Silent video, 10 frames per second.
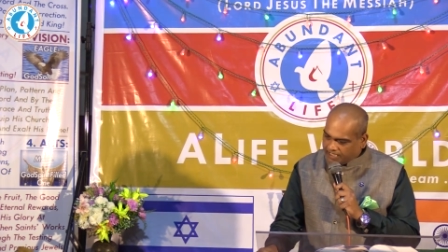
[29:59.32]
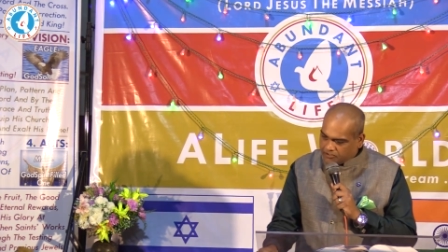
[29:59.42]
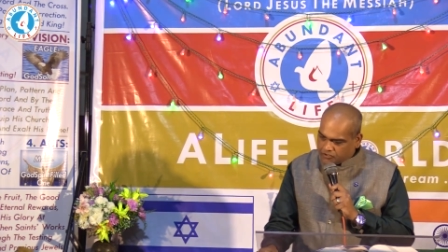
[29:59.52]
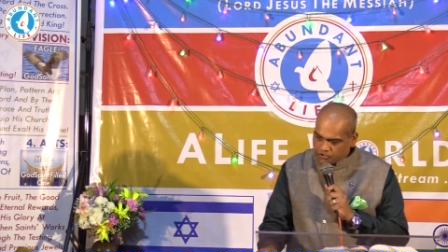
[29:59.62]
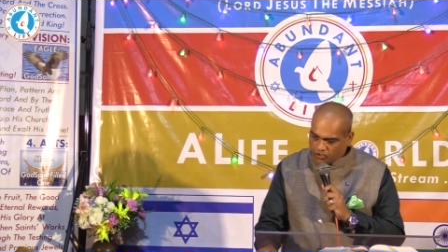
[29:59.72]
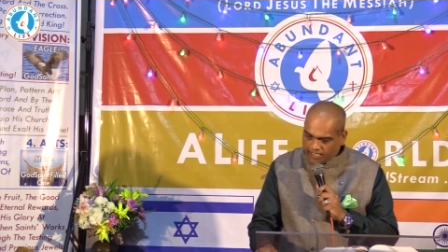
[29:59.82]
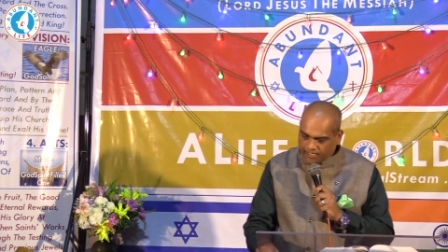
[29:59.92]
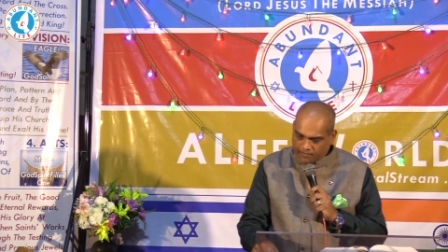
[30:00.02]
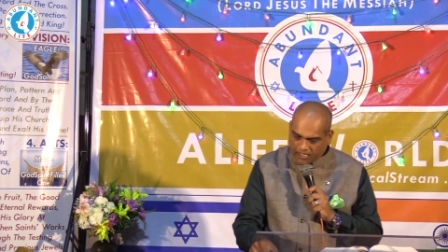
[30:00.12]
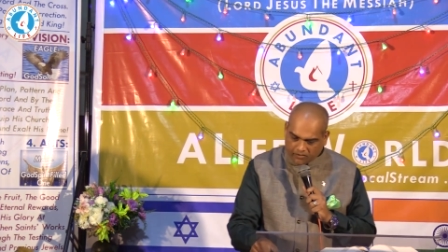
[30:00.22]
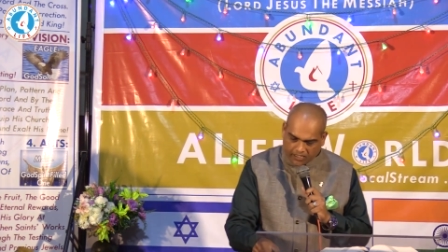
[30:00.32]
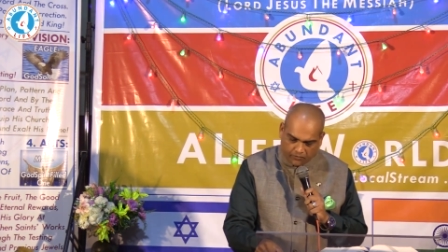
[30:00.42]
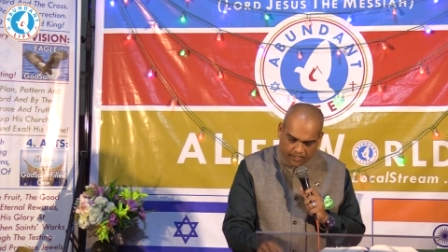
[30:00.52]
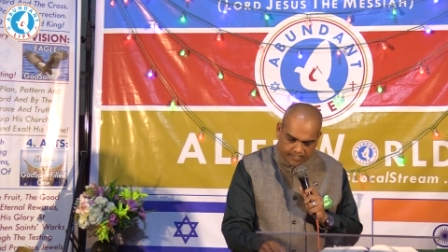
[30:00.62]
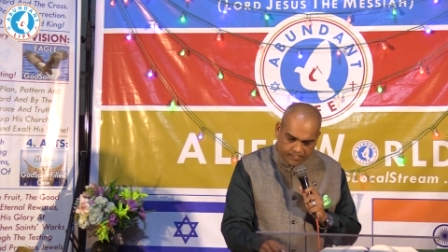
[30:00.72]
He's talking about
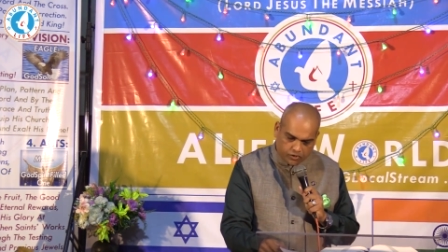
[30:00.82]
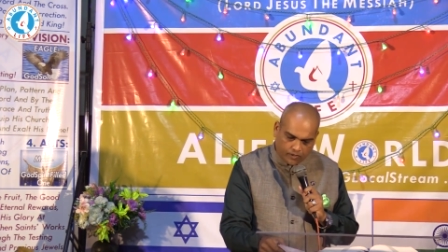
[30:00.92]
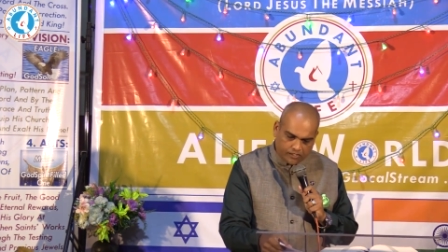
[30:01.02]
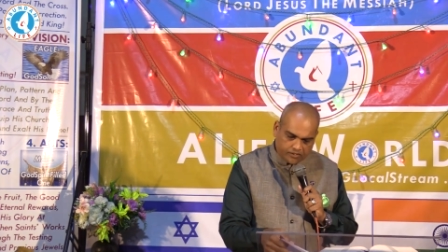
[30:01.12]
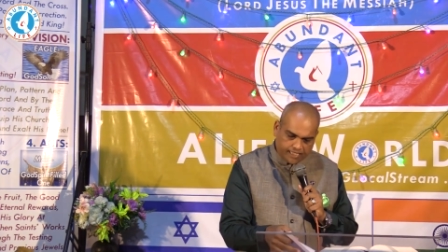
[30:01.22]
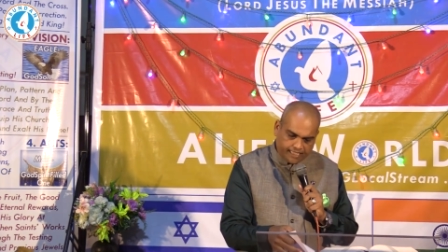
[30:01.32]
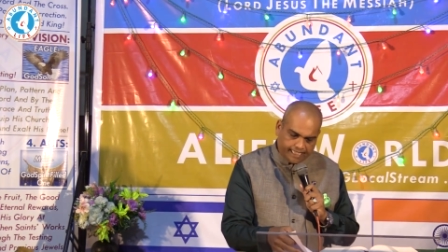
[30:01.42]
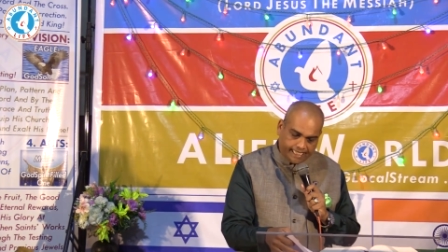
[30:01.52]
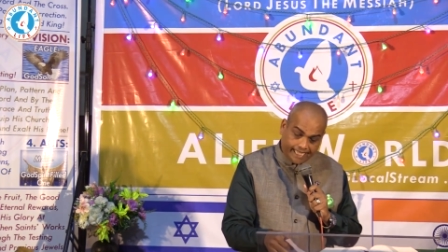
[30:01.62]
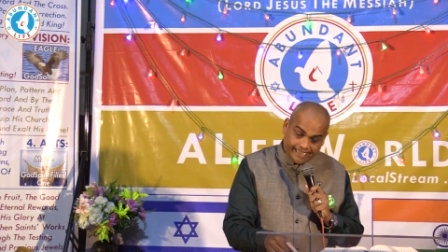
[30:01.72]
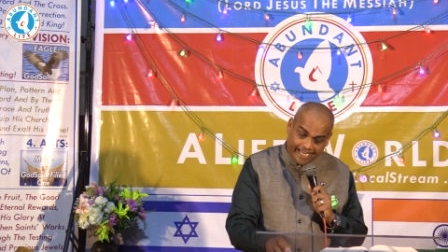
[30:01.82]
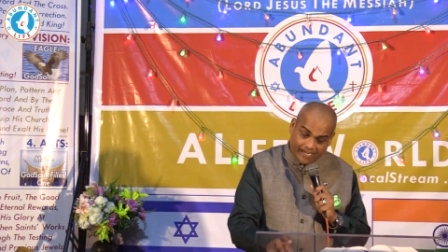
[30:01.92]
in verses 12 to 13. And